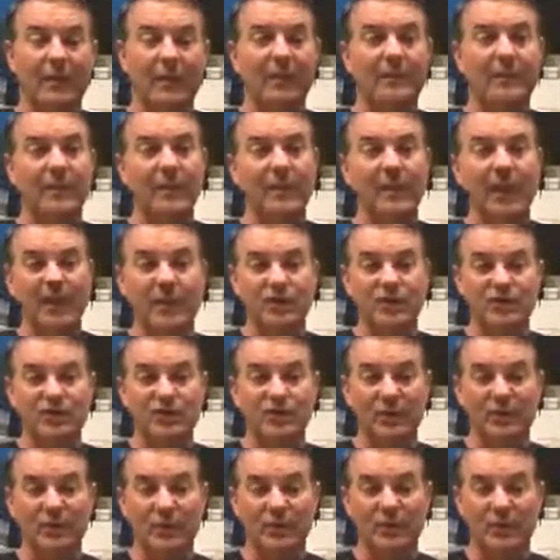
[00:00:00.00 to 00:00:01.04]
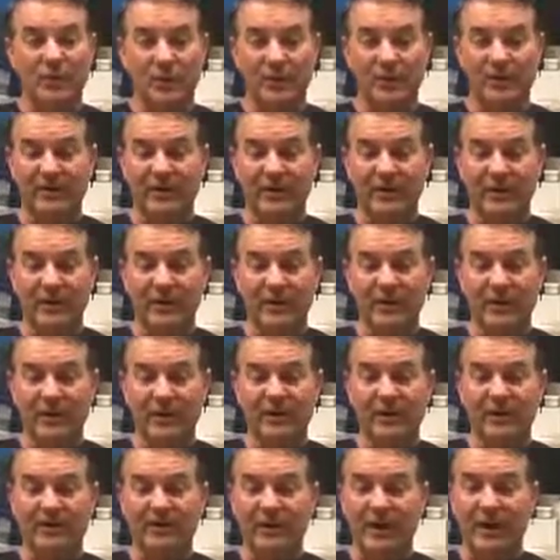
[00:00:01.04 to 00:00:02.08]
But for medical treatment, what we typically do, if
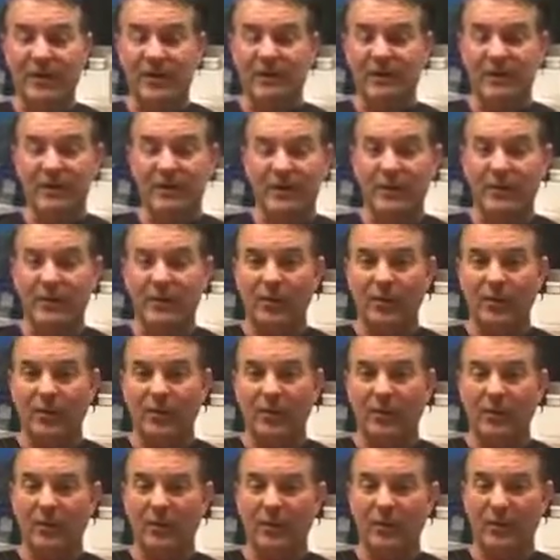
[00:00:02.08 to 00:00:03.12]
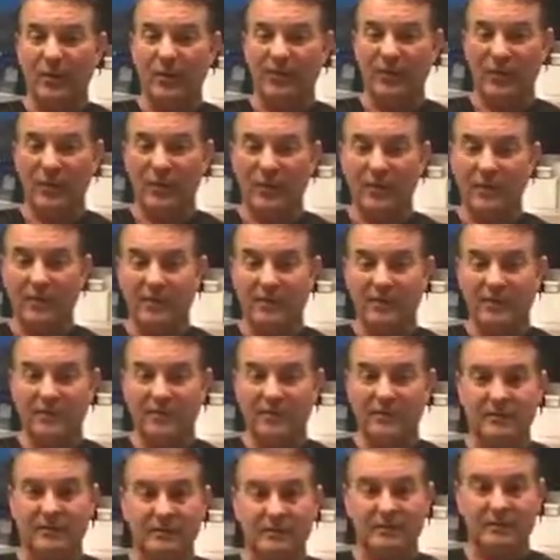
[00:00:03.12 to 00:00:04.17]
it's an external hemorrhoid, we use creams
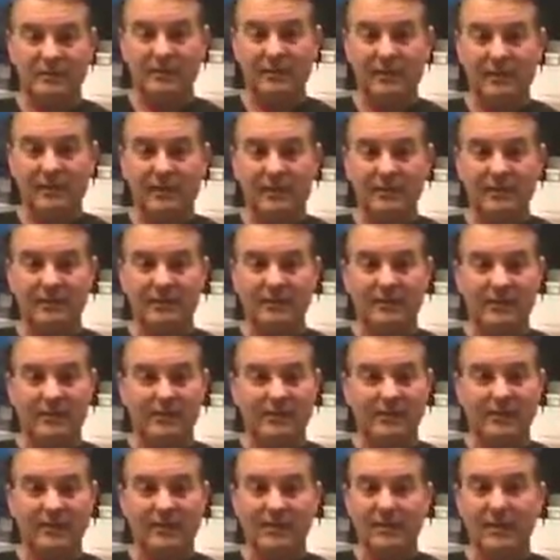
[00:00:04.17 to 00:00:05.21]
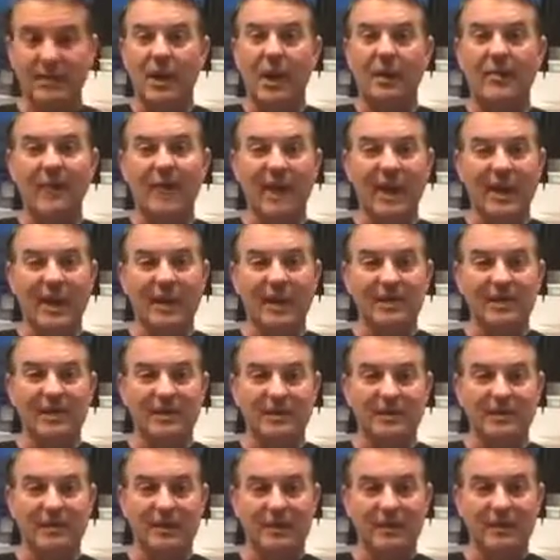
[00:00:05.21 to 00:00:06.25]
and some numbing agents
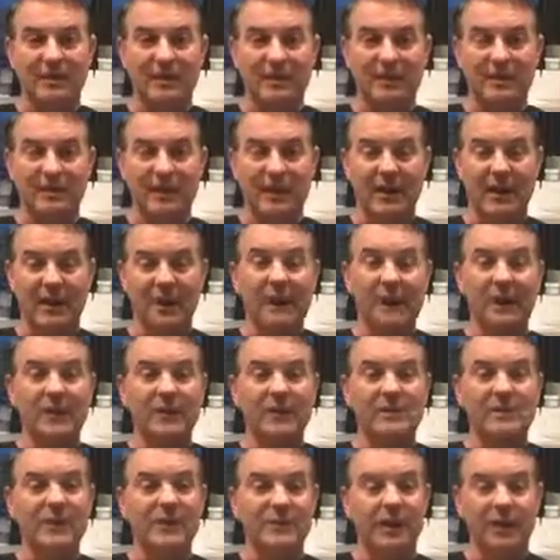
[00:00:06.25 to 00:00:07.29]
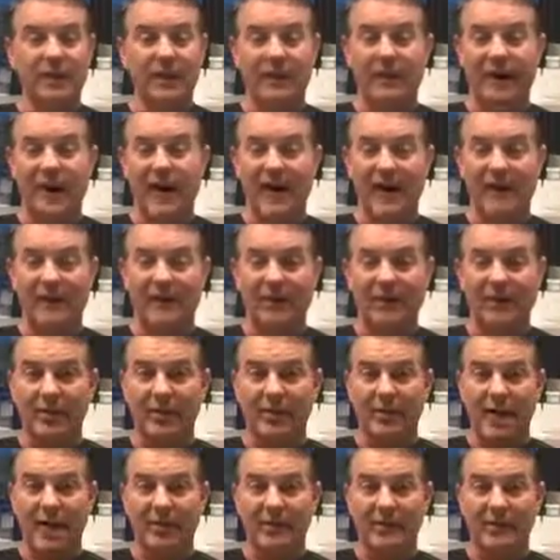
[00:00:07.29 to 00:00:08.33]
and things like that. Tell people to eat a high fiber
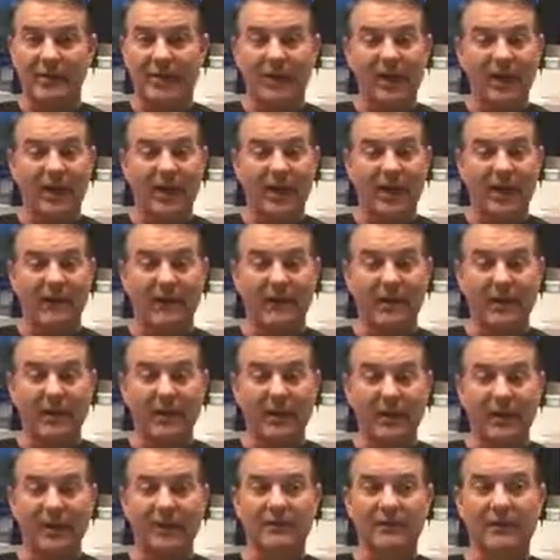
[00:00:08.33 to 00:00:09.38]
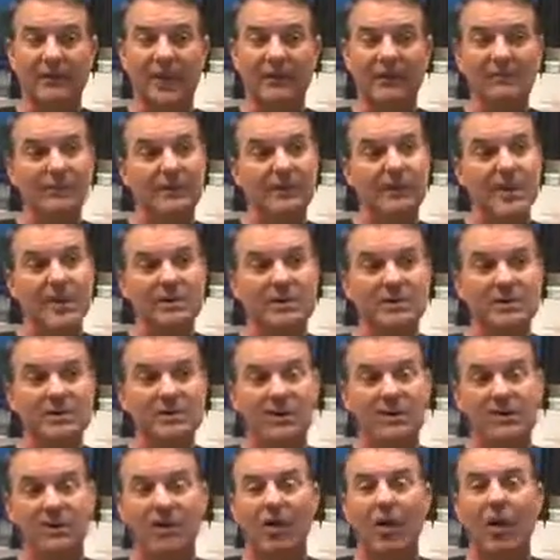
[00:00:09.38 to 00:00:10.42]
diet so they don't have any kind of constipation that
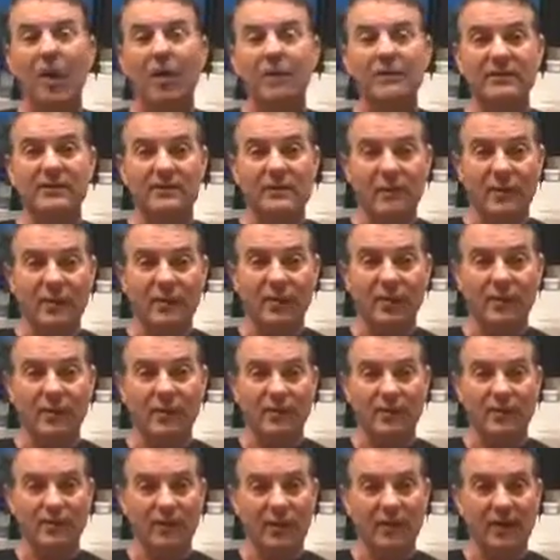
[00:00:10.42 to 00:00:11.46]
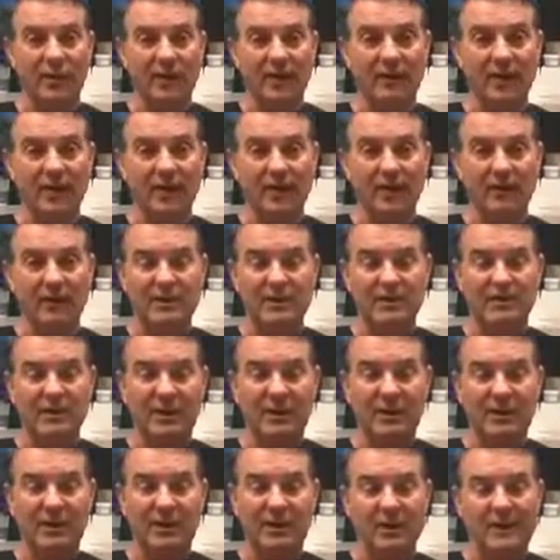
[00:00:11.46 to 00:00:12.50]
causes the hemorrhoid to start with to get
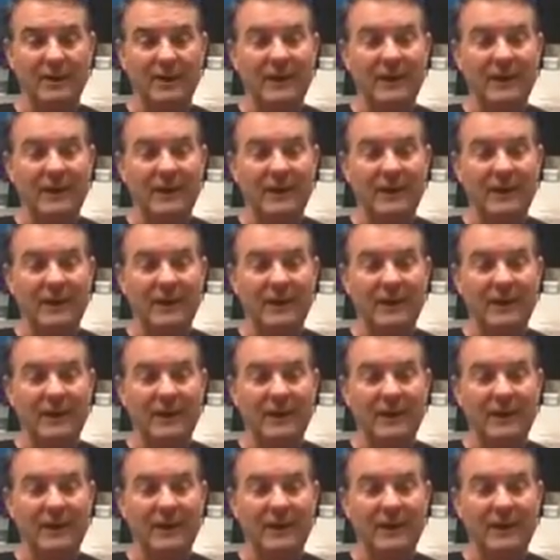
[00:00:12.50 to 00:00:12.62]
irritated.